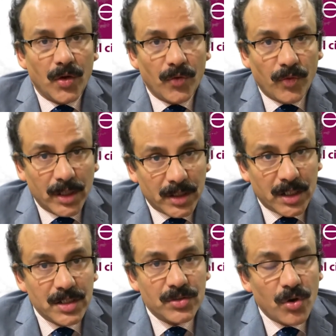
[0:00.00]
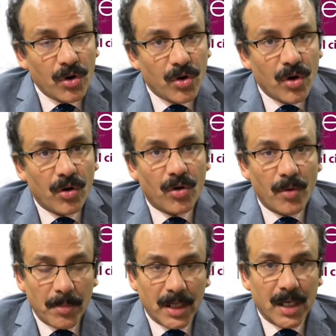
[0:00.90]
when there is no
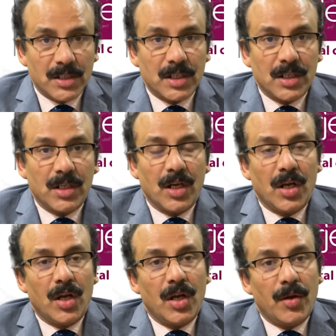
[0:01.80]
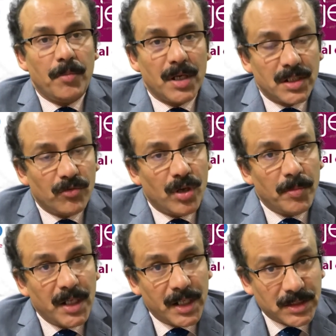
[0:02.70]
complication, patient will
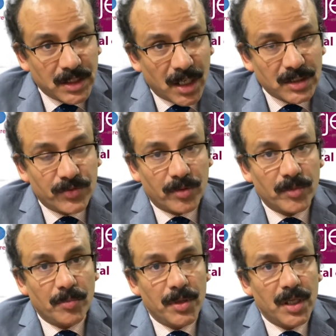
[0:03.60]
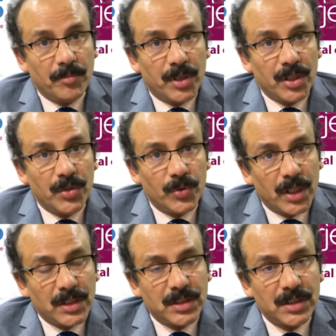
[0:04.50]
be discharged from the BMT
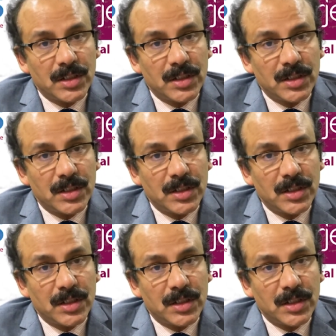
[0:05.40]
unit